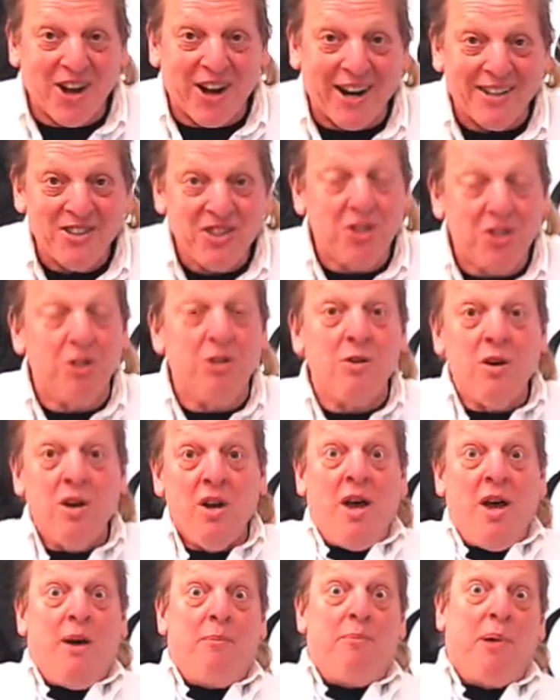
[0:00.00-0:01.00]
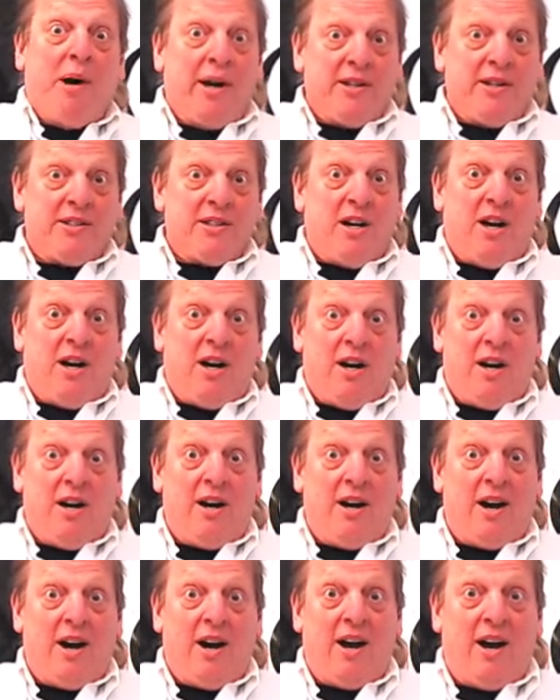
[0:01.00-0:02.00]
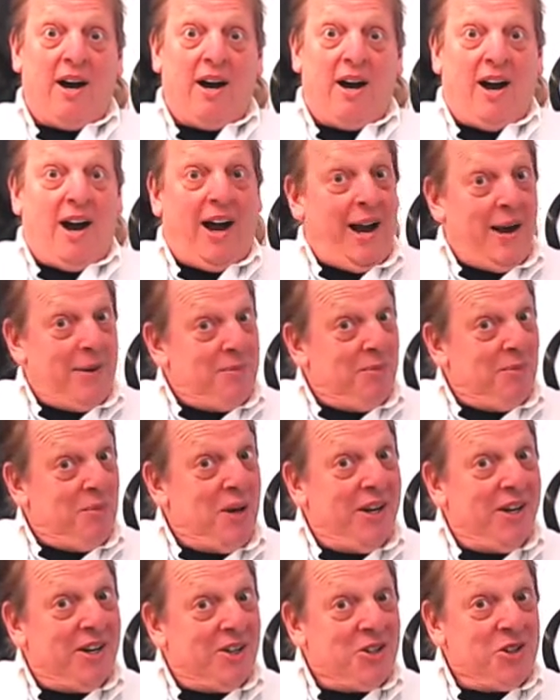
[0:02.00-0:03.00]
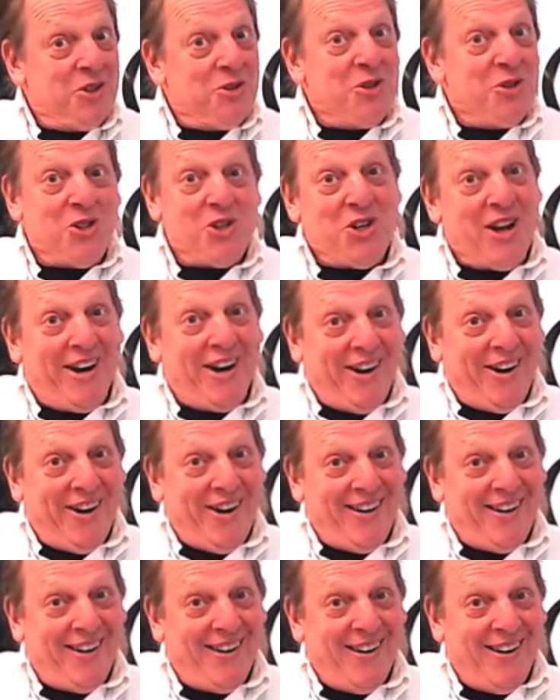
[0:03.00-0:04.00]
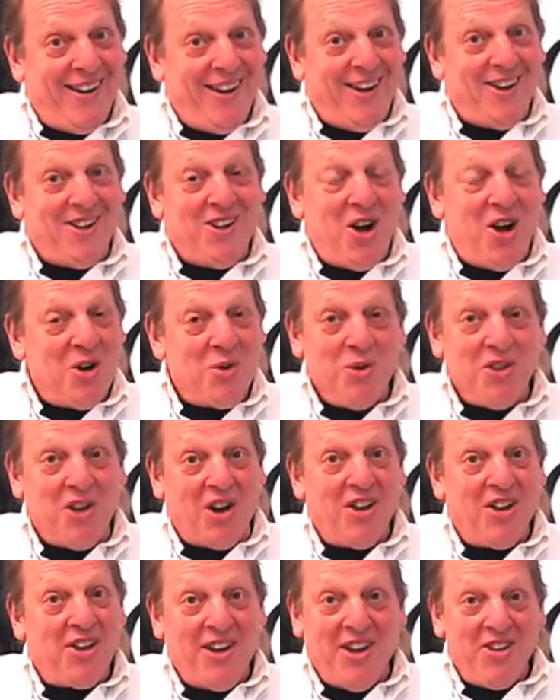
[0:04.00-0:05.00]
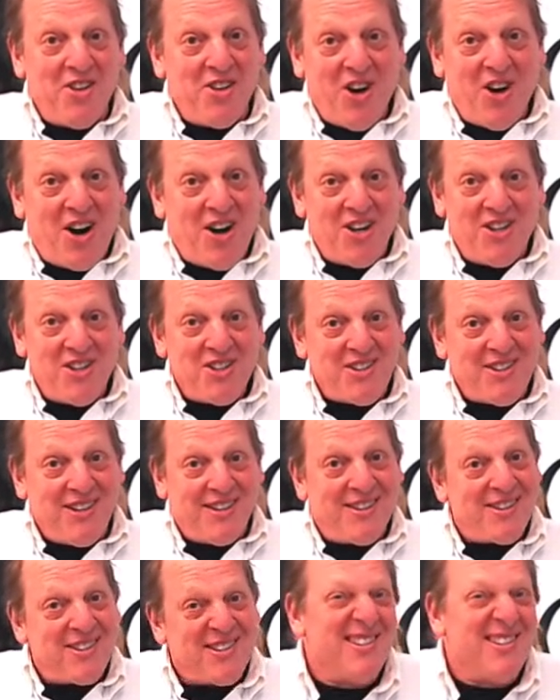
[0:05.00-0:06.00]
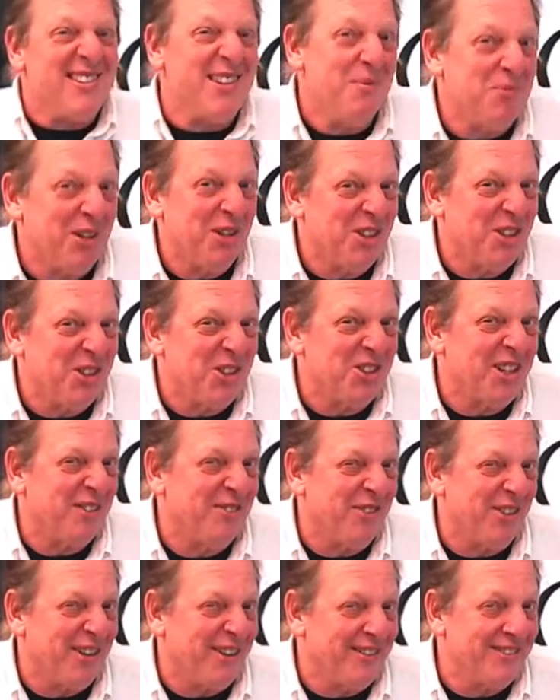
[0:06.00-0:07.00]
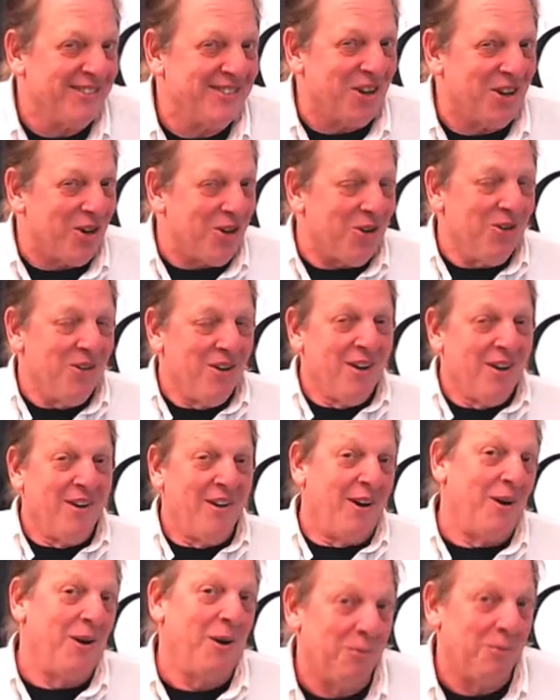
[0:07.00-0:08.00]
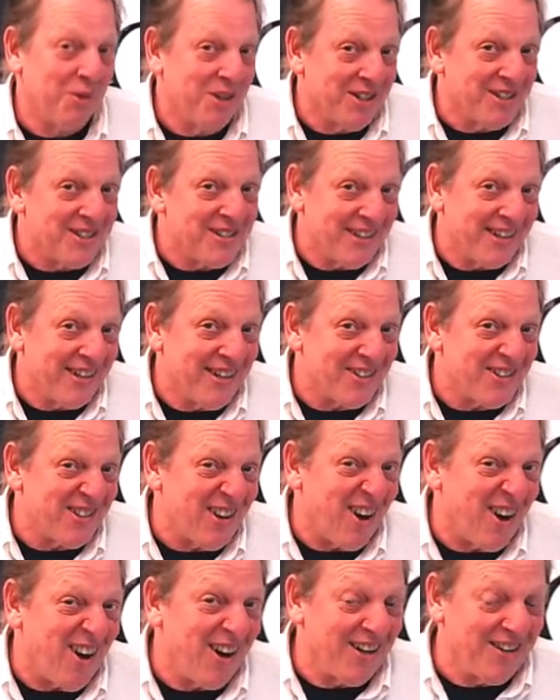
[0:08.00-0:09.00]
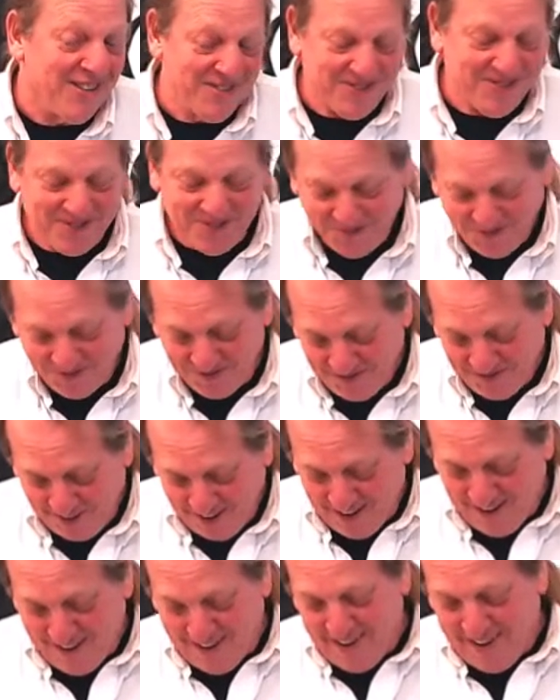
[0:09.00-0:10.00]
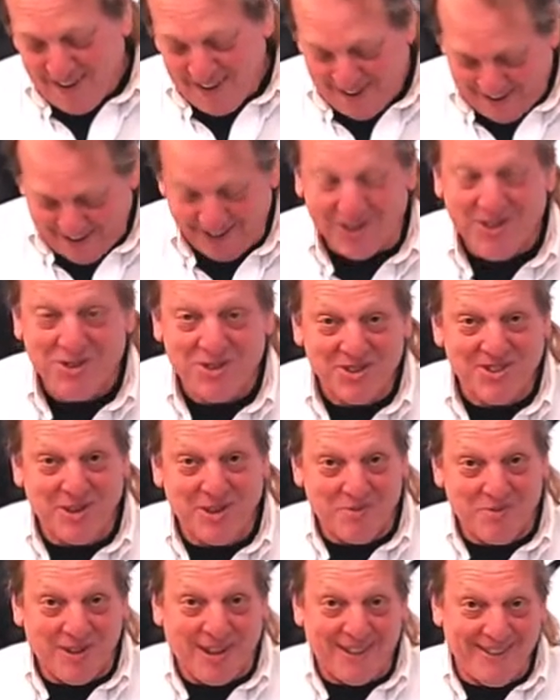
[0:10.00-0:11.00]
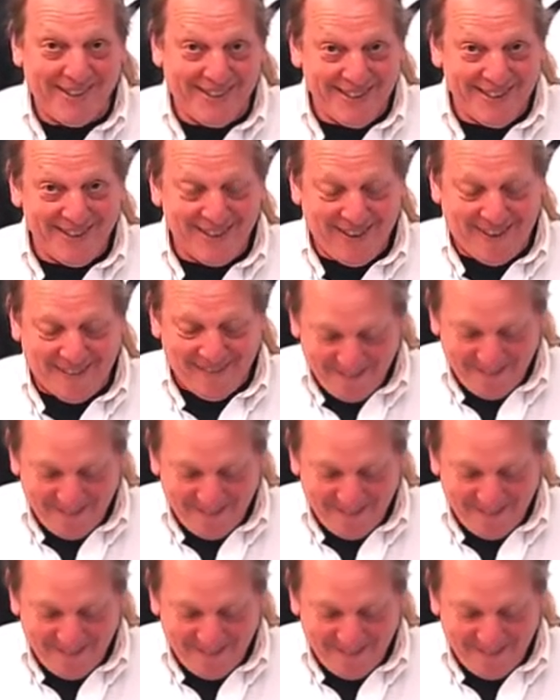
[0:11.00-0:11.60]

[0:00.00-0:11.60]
I'd do, but I'm here to share along with all the other artists, and this is something a little different. So I'm going to sing you a song. It goes something like this.